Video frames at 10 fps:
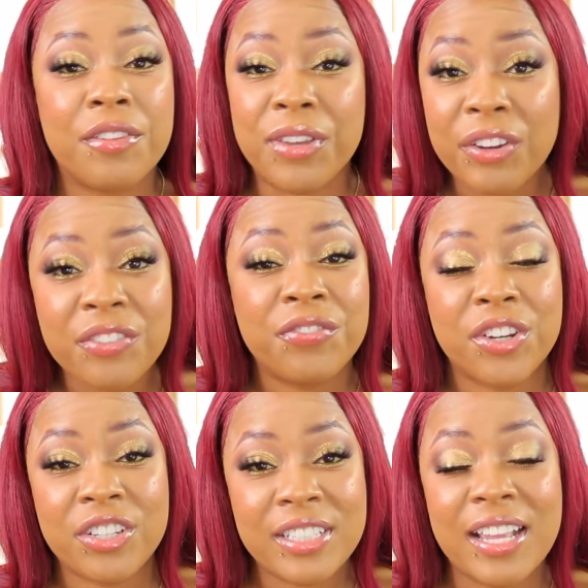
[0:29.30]
very
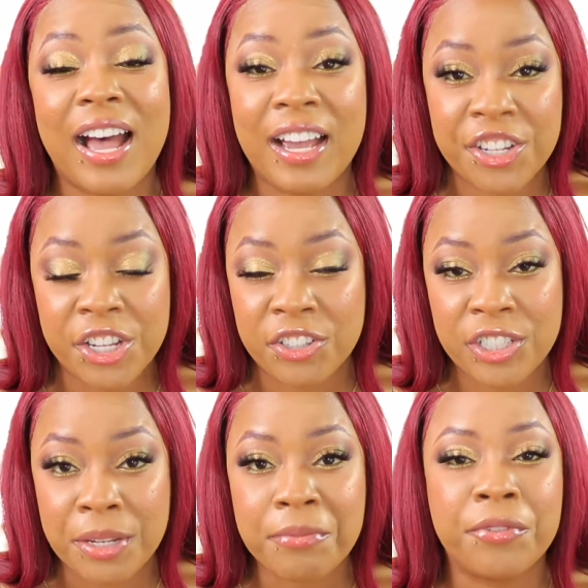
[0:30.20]
first eyeshadow
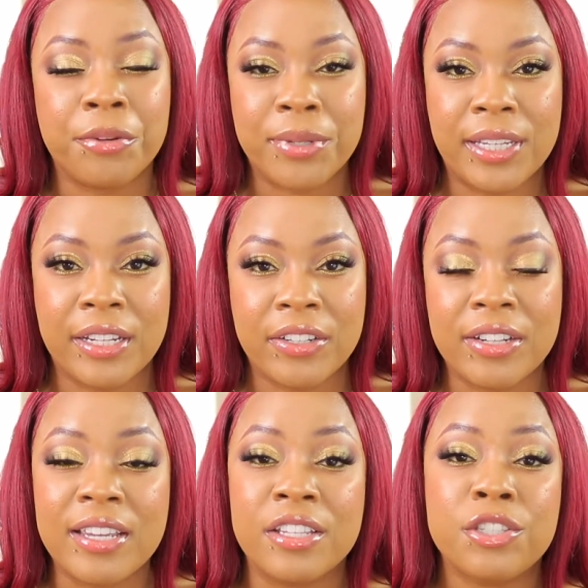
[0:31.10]
tip for a
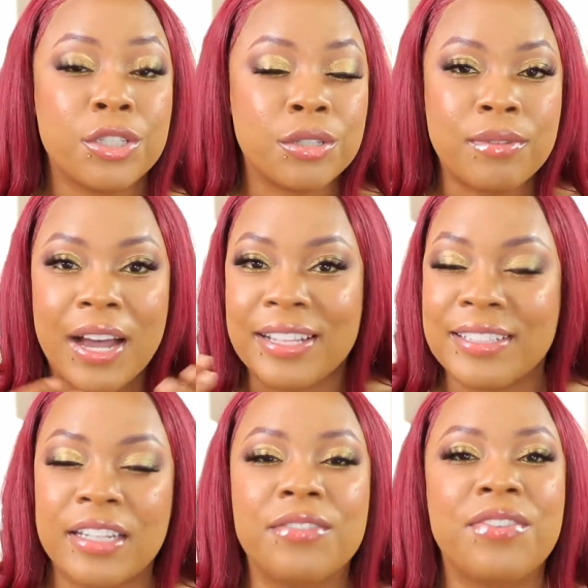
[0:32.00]
beginner is to
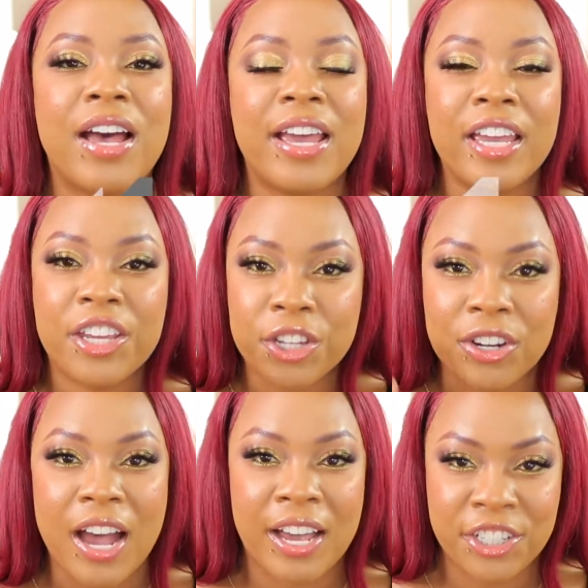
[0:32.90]
identify
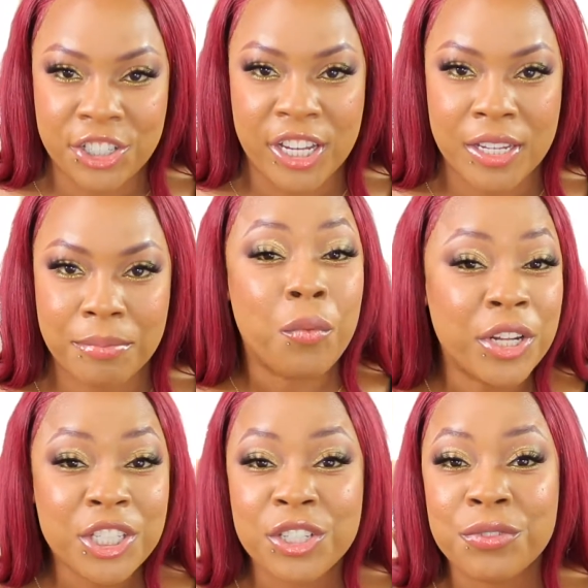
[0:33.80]
your eye shape.
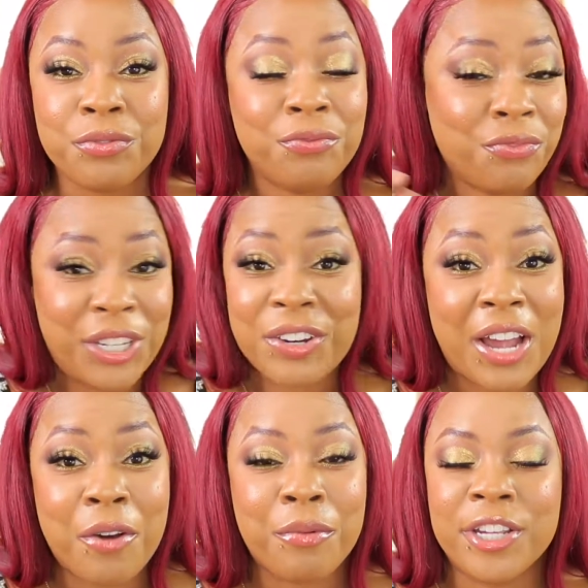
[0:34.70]
Once you figure
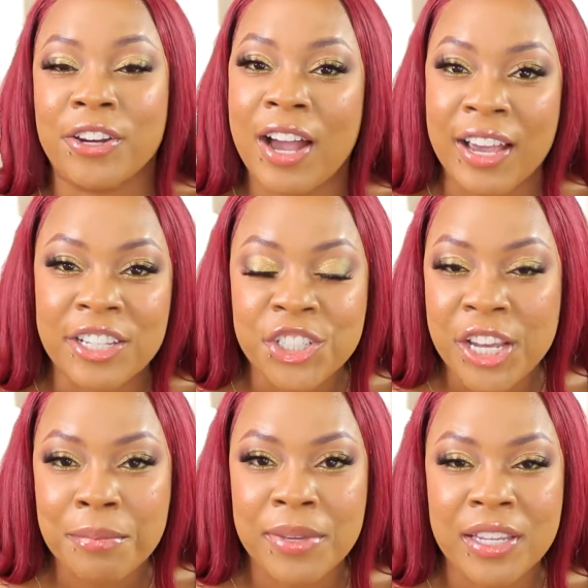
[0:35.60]
out what your eye
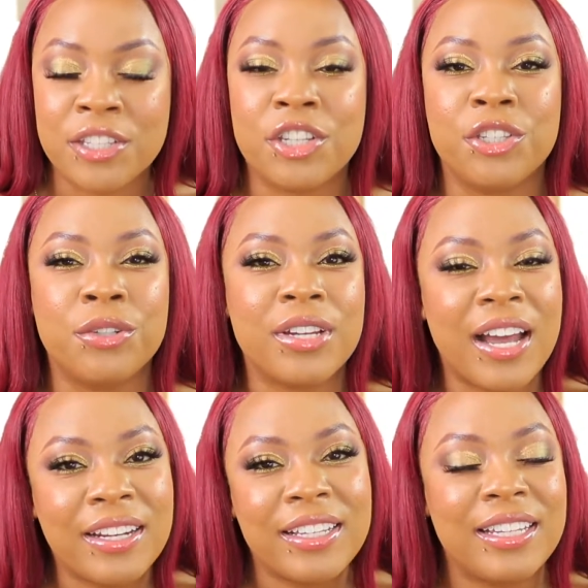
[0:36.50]
shape is, you'll
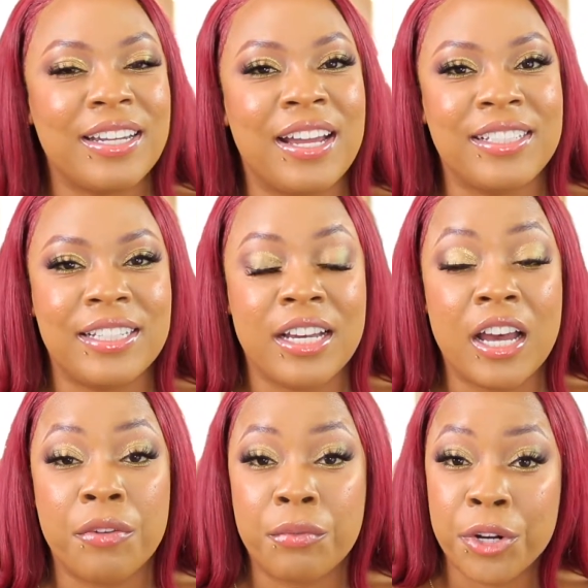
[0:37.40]
kind of get an idea
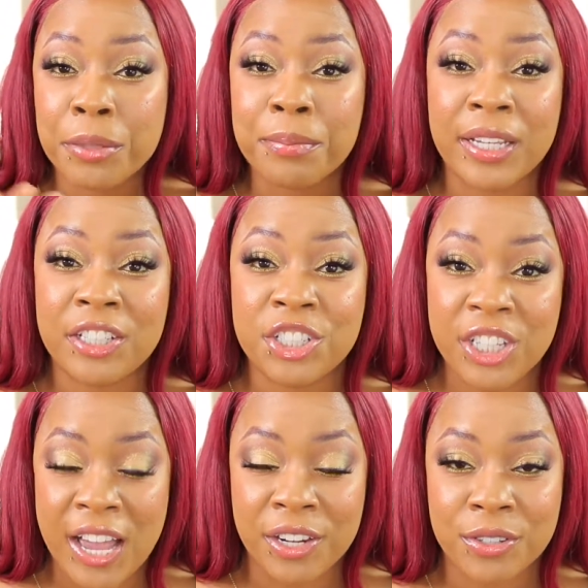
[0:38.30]
of where to place
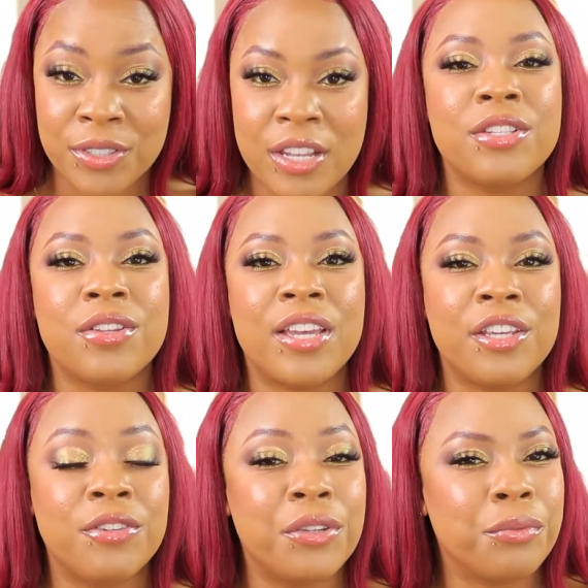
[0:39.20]
shadows so that
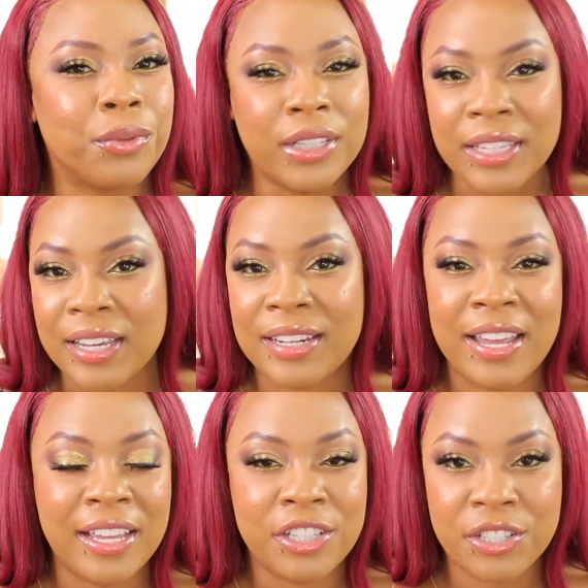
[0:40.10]
you can really
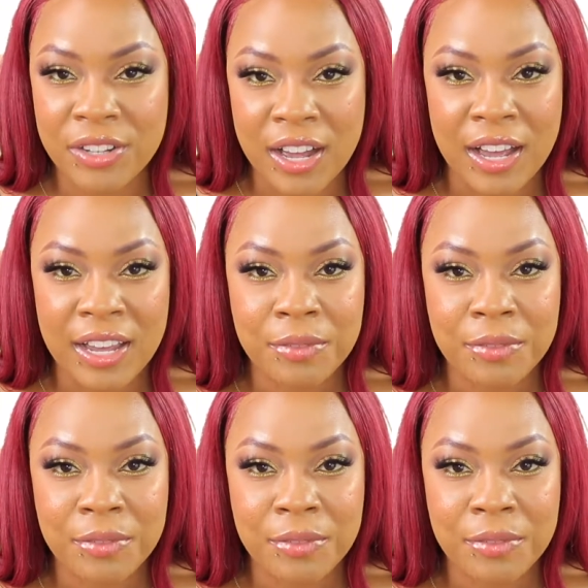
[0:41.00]
enhance your eye.